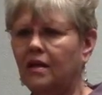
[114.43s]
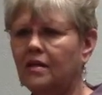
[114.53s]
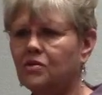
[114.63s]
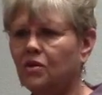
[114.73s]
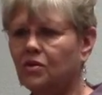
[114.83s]

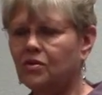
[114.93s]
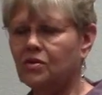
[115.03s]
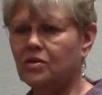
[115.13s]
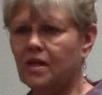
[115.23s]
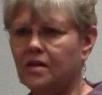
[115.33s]
eternal
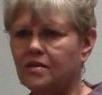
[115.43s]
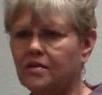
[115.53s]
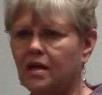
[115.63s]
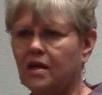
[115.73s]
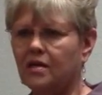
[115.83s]

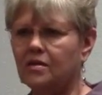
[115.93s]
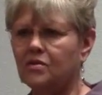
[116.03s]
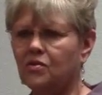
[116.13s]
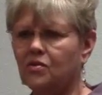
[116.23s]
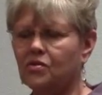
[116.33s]
sense, that
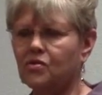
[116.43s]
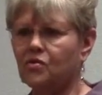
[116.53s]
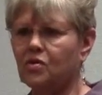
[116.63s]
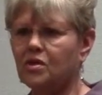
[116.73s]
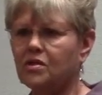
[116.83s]
eternal
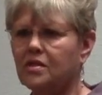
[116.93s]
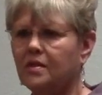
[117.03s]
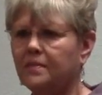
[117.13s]
source.